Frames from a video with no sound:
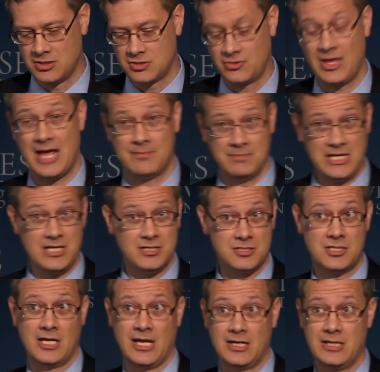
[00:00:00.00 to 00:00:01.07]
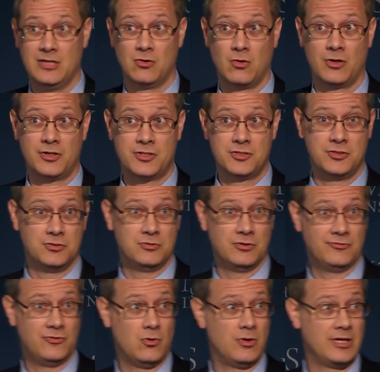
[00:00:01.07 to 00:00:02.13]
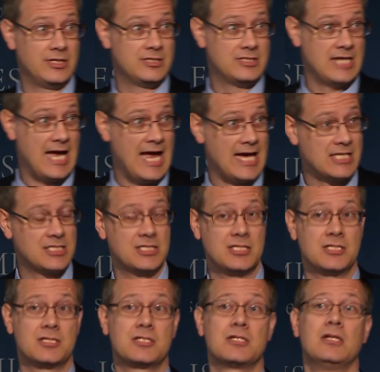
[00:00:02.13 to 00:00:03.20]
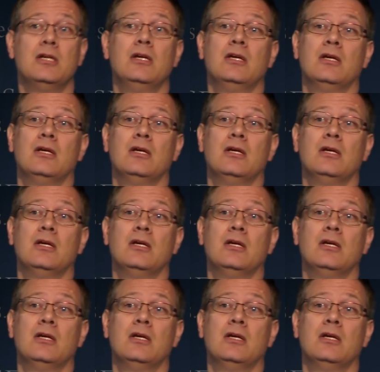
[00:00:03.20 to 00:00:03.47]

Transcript: So that means that in order to avoid taxes,